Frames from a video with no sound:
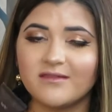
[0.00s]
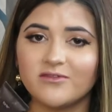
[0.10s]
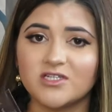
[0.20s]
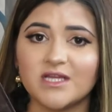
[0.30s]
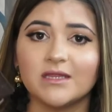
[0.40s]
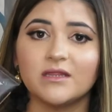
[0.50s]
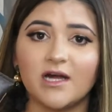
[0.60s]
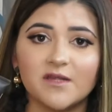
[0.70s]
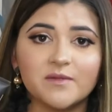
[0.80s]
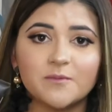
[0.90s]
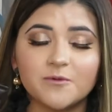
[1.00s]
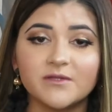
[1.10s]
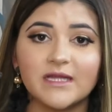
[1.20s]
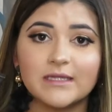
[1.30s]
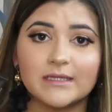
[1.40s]
There's a lot of people
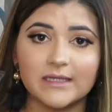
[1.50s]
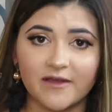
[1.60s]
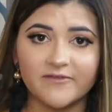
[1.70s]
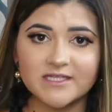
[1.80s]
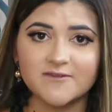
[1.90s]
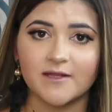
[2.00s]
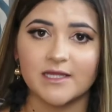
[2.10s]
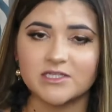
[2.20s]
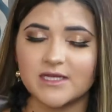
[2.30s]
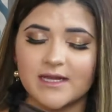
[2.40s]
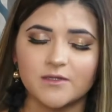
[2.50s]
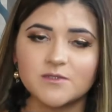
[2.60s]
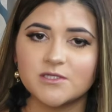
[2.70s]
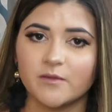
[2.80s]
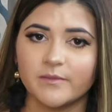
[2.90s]
that love this foundation. I know
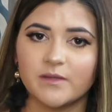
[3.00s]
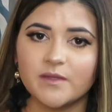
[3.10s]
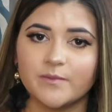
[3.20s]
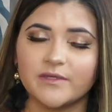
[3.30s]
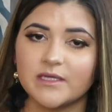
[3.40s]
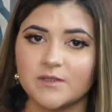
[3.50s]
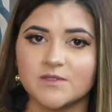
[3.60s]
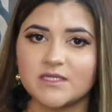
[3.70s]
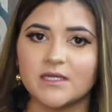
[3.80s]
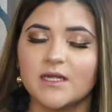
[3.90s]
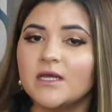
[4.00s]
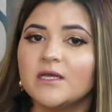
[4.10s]
so many people that use it.